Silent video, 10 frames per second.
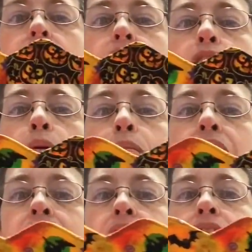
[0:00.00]
So I
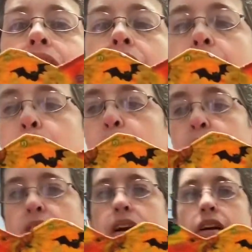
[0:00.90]
made this table
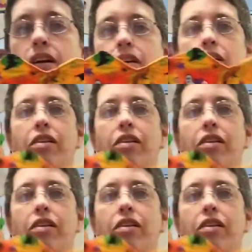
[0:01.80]
runner